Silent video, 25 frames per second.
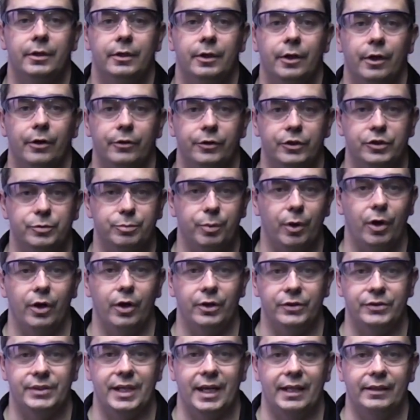and the
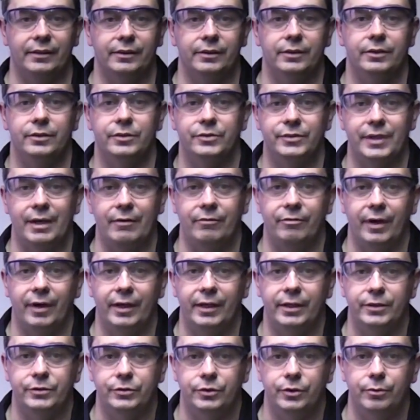sparks can set
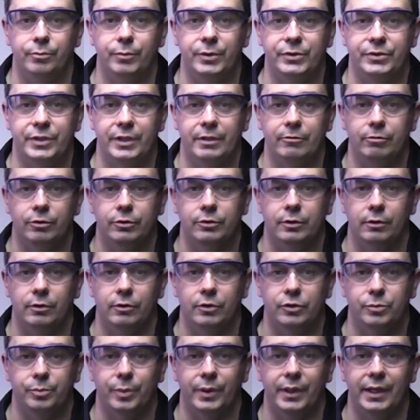fire to materials
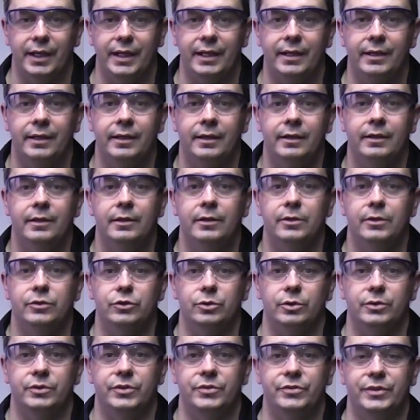close by.
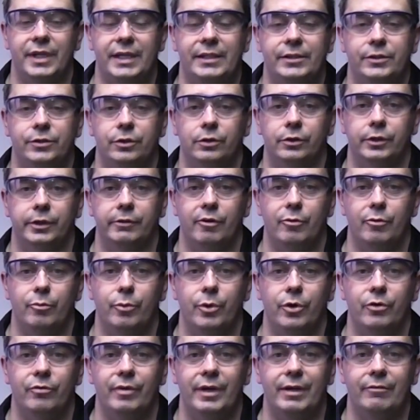So it's essential that you
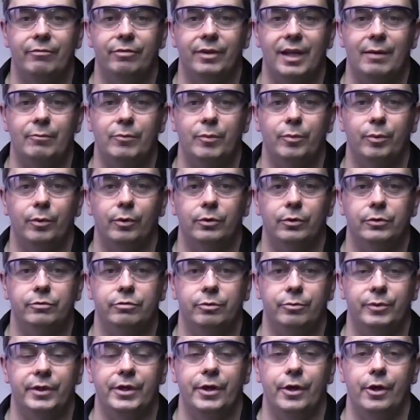remove any flammables
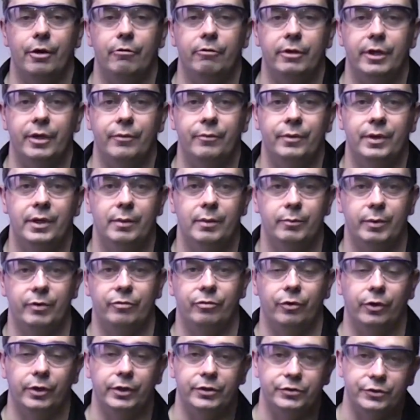from the area
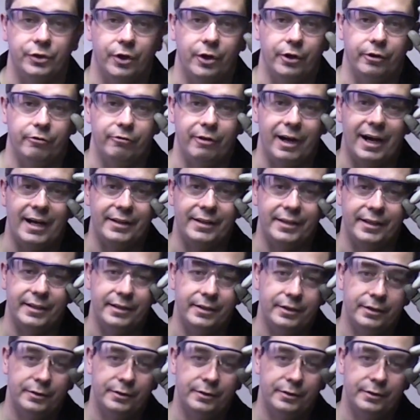before you start grinding.